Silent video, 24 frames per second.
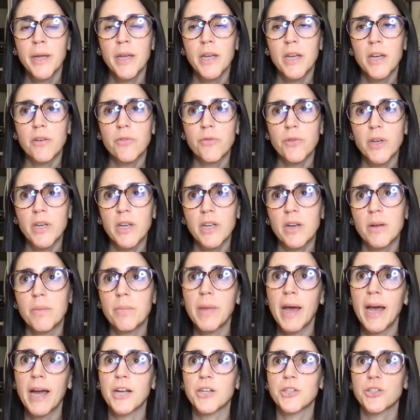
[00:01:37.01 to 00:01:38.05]
if we can
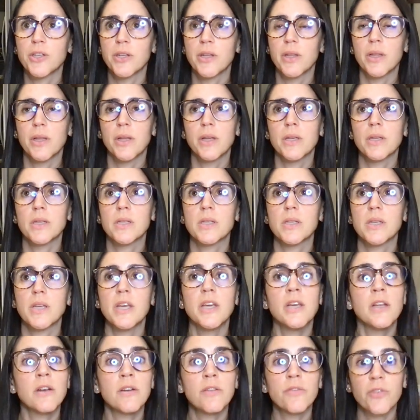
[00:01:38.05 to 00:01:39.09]
imagine this
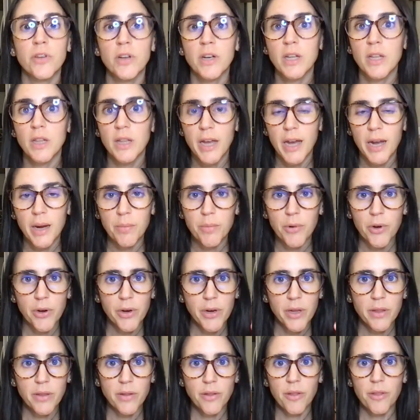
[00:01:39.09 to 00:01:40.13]
infinite
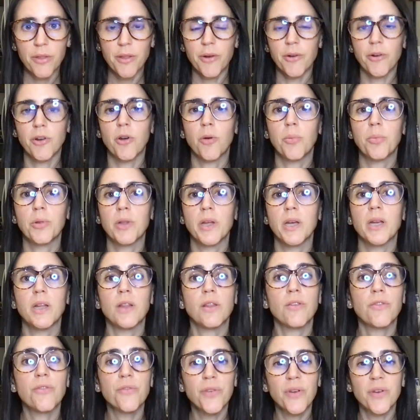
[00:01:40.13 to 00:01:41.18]
library in the ethereal plane in
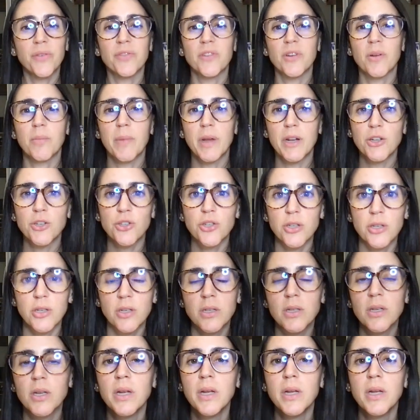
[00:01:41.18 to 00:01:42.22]
the fifth
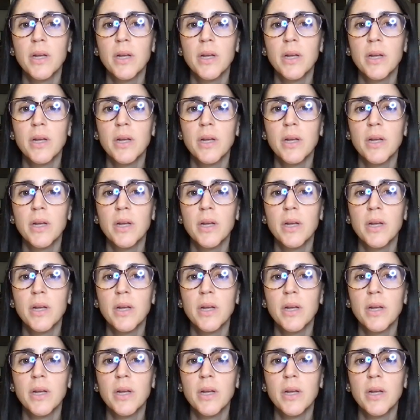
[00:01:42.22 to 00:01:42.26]
dimension